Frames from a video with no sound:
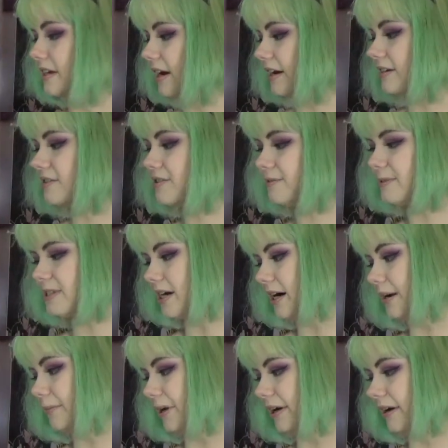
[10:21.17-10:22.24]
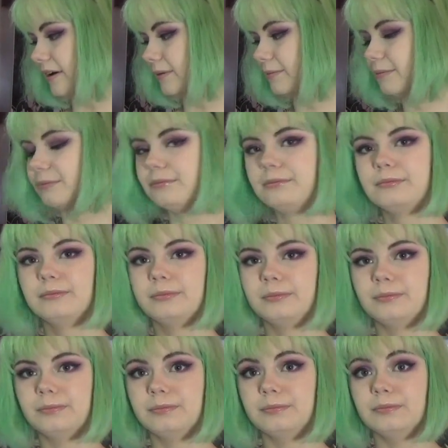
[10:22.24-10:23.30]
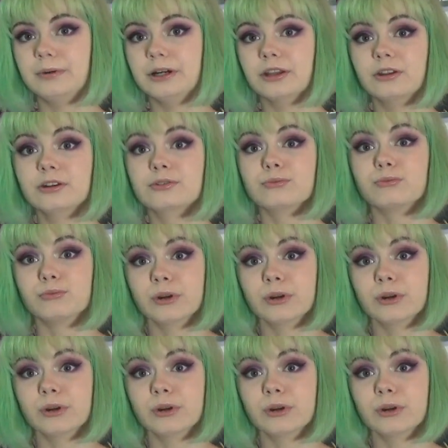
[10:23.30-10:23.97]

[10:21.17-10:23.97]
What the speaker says: I assume it's eye makeup, but it looks